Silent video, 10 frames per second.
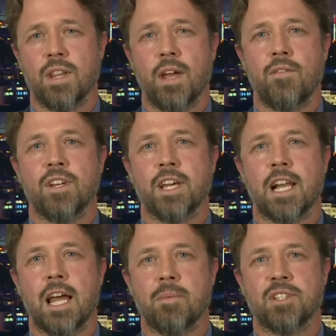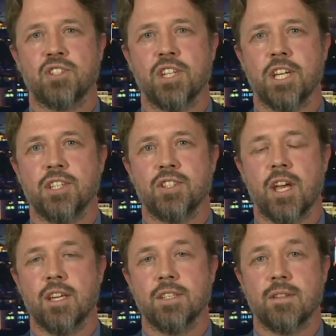definitely climate change
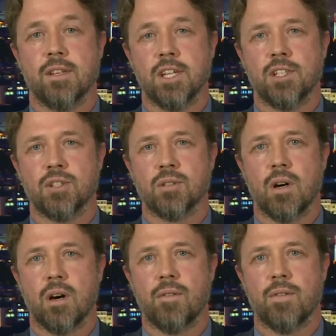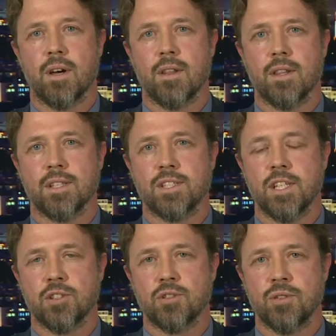is the issue of this
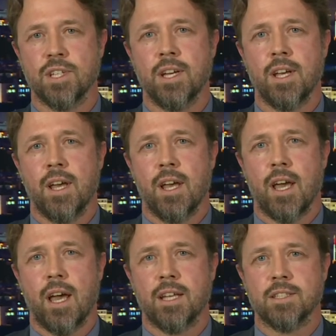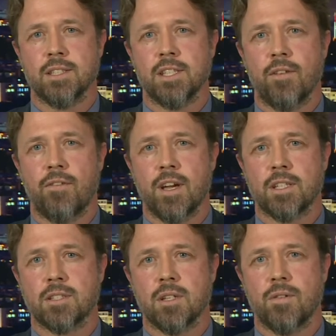century. And the
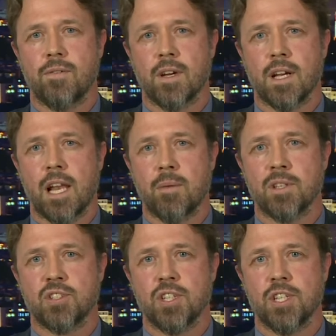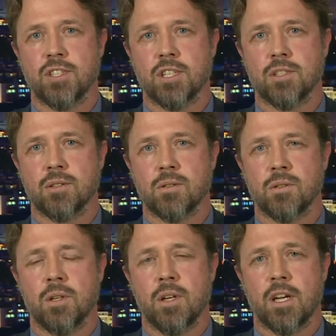effects of climate change, as
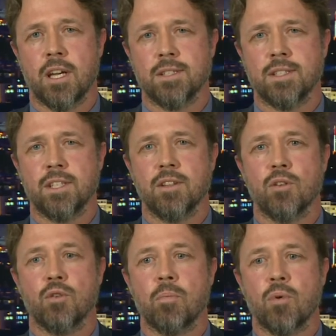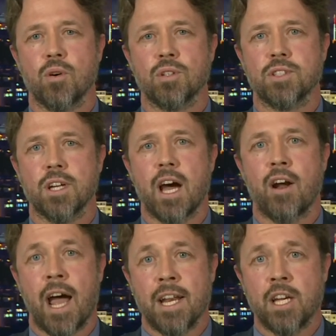you can see in the report,
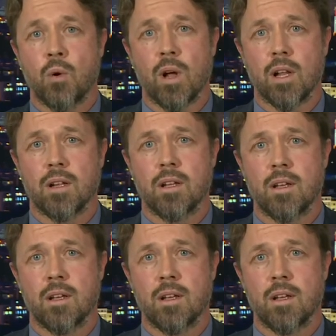are unequal